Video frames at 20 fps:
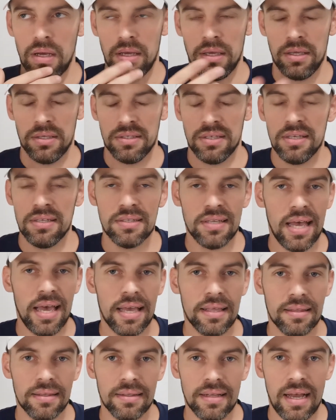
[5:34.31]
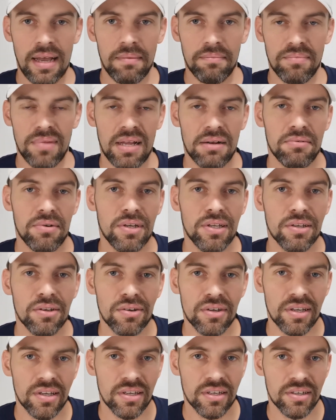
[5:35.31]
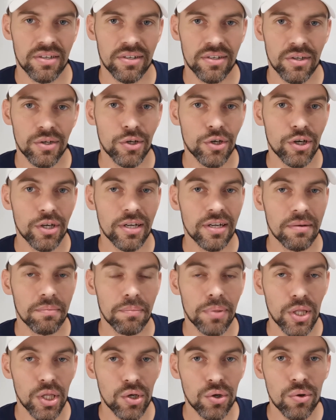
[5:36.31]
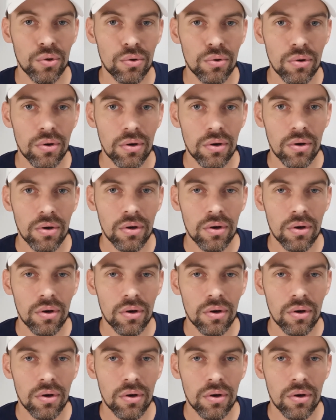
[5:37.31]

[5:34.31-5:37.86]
is he saying that I'm not really looking good in blue?